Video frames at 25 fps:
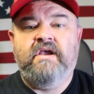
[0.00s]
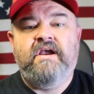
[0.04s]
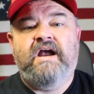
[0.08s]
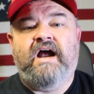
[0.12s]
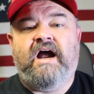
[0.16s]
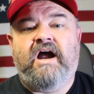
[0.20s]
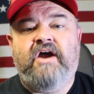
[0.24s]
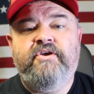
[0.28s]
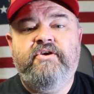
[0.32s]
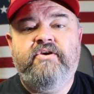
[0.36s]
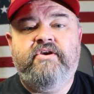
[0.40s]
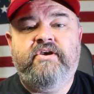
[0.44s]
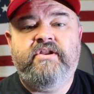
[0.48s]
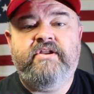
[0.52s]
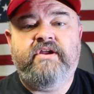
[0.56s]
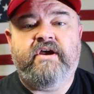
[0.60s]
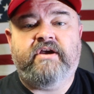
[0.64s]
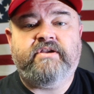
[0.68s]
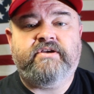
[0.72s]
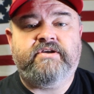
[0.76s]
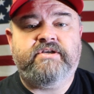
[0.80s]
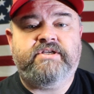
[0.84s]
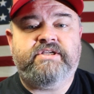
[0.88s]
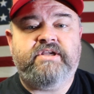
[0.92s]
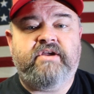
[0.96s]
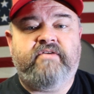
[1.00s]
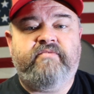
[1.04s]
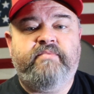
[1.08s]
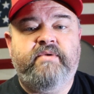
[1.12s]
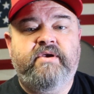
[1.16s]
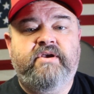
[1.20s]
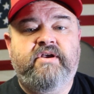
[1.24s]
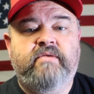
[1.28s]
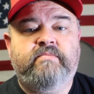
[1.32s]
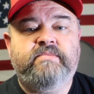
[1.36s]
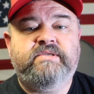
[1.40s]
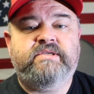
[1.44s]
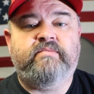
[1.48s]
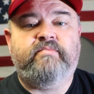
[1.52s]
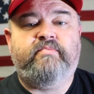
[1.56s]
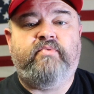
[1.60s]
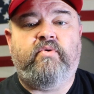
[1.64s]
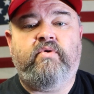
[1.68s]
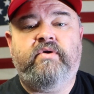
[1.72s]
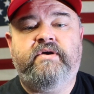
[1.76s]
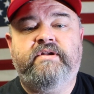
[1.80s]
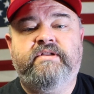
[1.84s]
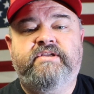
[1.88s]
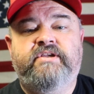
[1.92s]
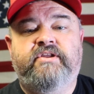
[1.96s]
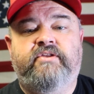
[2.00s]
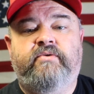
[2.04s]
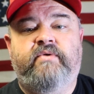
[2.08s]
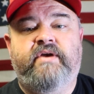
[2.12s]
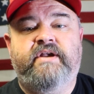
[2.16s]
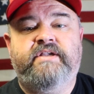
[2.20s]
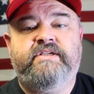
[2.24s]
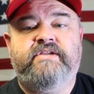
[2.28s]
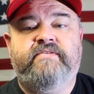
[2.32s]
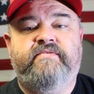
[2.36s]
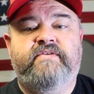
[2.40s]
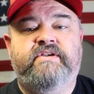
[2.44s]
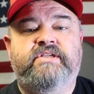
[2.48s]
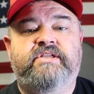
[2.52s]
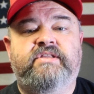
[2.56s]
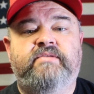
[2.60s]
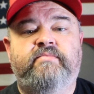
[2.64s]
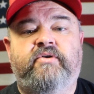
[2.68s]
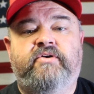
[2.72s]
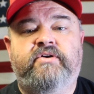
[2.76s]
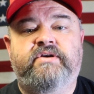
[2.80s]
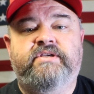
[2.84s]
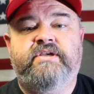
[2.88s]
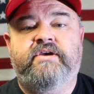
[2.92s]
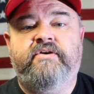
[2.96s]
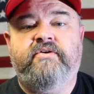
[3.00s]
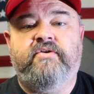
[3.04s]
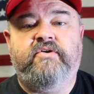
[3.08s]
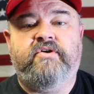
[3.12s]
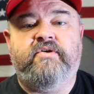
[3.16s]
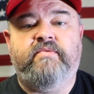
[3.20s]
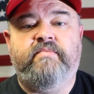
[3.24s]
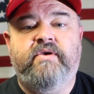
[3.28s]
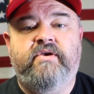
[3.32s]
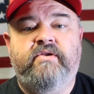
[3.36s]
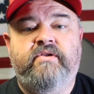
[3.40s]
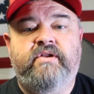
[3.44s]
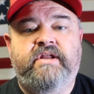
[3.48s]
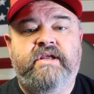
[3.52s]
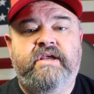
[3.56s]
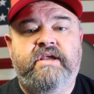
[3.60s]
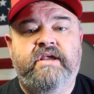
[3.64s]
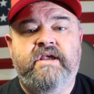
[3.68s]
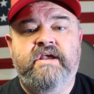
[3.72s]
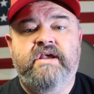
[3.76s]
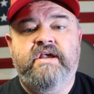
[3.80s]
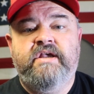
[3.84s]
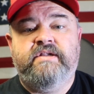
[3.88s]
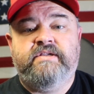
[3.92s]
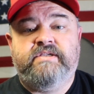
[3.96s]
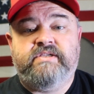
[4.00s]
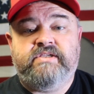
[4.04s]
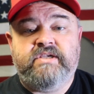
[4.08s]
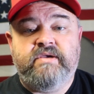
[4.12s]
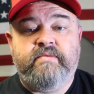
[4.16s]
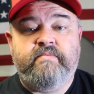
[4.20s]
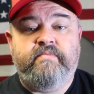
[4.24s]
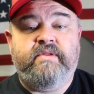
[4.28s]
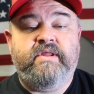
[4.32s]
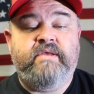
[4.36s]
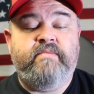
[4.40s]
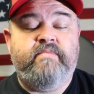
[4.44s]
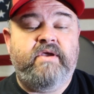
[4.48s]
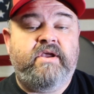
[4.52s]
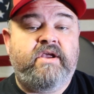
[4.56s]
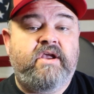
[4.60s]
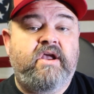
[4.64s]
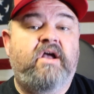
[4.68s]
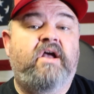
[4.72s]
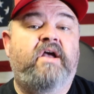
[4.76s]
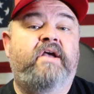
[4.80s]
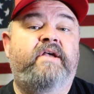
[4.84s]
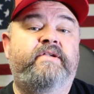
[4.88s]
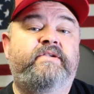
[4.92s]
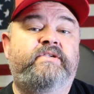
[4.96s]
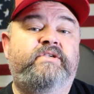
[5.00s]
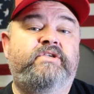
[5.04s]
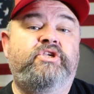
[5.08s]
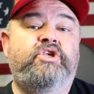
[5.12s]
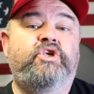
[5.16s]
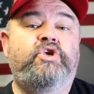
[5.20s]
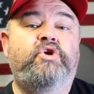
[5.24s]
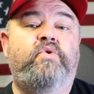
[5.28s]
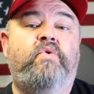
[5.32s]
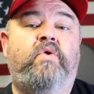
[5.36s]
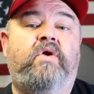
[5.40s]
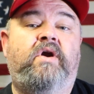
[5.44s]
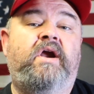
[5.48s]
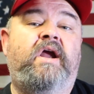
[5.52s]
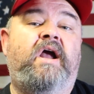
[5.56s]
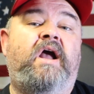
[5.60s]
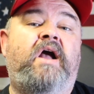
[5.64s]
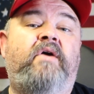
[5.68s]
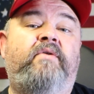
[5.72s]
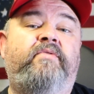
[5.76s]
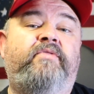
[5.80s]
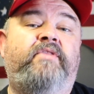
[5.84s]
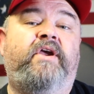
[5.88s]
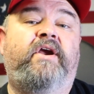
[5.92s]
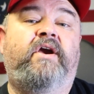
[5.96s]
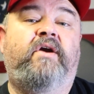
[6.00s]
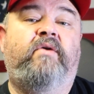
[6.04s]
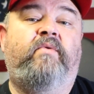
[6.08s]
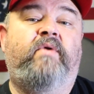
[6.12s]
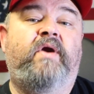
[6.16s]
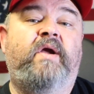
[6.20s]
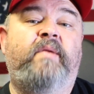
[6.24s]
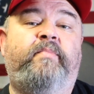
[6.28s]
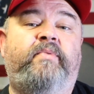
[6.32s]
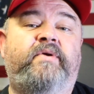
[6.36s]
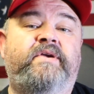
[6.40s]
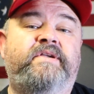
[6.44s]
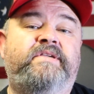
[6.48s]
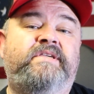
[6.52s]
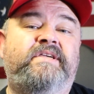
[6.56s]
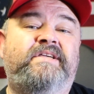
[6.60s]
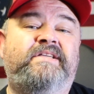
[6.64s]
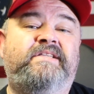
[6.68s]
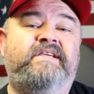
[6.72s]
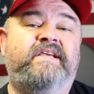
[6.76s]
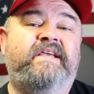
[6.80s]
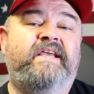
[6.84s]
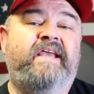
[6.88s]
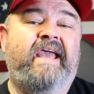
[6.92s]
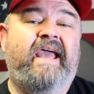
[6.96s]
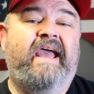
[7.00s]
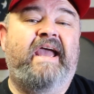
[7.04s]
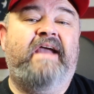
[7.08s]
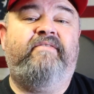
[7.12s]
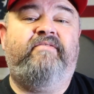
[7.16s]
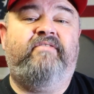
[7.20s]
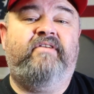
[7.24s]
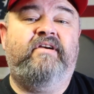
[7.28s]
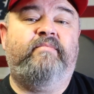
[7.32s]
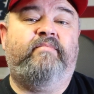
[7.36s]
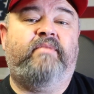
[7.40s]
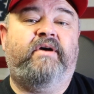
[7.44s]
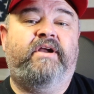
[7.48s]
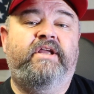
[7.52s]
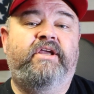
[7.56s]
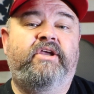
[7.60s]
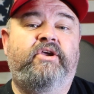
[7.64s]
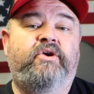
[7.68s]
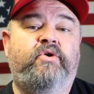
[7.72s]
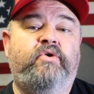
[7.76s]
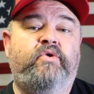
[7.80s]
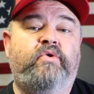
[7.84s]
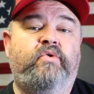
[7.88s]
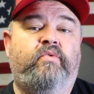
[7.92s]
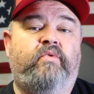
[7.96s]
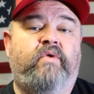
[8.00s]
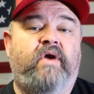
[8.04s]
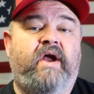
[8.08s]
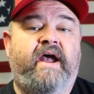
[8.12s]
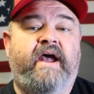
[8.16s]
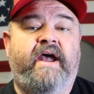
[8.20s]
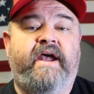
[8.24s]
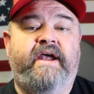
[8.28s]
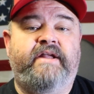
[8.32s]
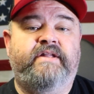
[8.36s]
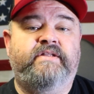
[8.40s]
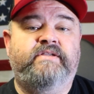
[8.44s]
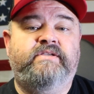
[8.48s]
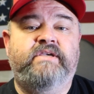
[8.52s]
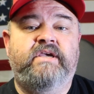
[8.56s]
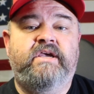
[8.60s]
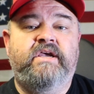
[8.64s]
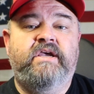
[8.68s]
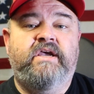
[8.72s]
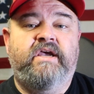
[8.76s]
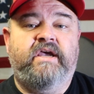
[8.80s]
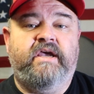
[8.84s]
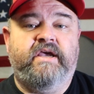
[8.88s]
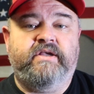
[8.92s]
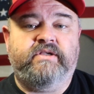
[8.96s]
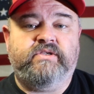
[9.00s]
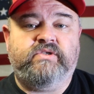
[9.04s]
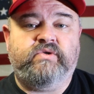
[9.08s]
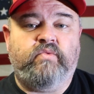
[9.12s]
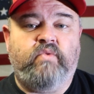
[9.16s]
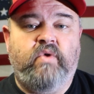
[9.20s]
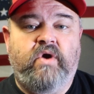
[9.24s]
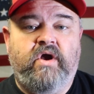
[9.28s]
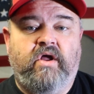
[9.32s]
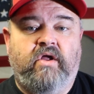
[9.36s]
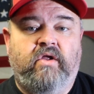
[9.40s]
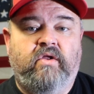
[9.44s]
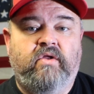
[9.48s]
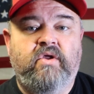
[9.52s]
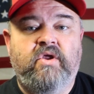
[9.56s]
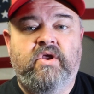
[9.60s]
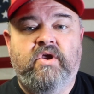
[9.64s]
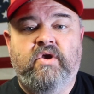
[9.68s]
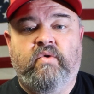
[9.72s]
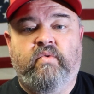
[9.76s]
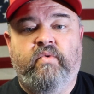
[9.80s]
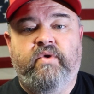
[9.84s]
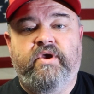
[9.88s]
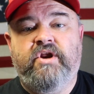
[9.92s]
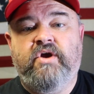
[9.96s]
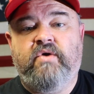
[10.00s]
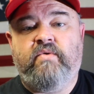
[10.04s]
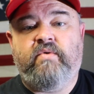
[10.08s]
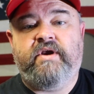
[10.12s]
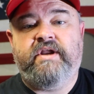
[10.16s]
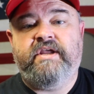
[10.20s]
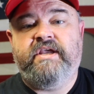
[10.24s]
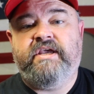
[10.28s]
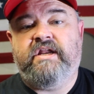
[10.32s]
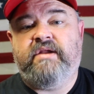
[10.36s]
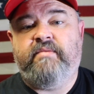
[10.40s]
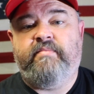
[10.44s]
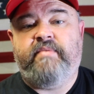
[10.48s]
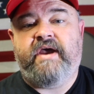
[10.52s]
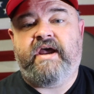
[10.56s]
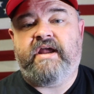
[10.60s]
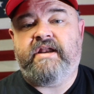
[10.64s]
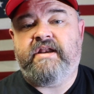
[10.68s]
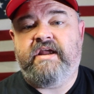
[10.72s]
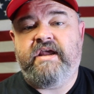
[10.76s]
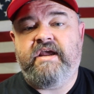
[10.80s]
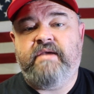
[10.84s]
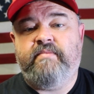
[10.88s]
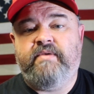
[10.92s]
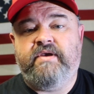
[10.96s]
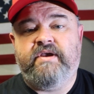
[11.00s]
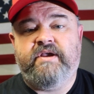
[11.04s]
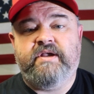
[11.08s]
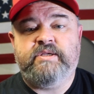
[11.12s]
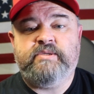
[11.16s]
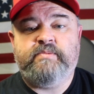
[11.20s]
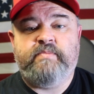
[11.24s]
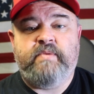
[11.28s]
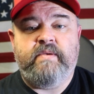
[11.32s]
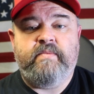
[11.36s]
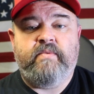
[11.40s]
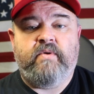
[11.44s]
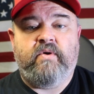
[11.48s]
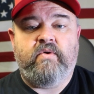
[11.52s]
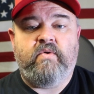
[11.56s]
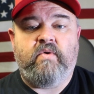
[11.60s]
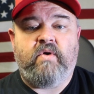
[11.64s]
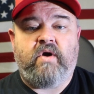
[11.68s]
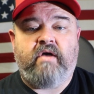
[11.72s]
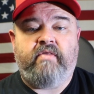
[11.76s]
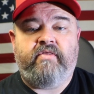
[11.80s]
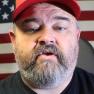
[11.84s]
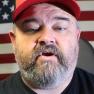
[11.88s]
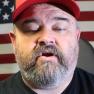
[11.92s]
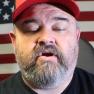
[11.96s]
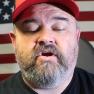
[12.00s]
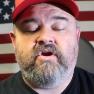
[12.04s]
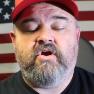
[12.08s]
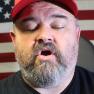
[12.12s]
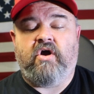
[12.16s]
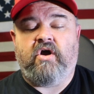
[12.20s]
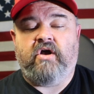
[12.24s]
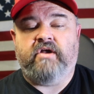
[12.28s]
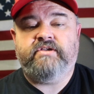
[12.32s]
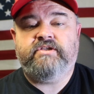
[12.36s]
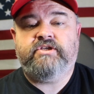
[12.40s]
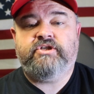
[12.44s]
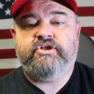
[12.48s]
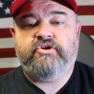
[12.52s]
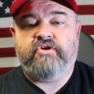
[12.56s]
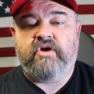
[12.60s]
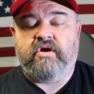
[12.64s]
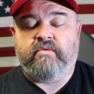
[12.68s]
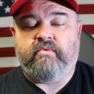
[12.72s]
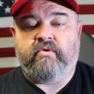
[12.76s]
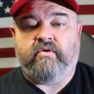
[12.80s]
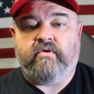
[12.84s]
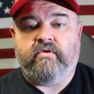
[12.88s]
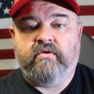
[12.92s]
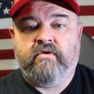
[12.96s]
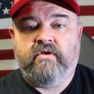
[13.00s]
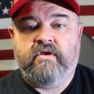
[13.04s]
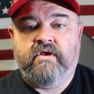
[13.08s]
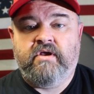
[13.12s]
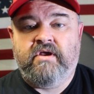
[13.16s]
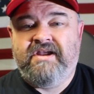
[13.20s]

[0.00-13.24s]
How you conduct yourself becomes important to the rest of us in the motorcycle community simply because you are out there representing everybody who rides as well. We don't want to get a bad name because people go out there and cause trouble.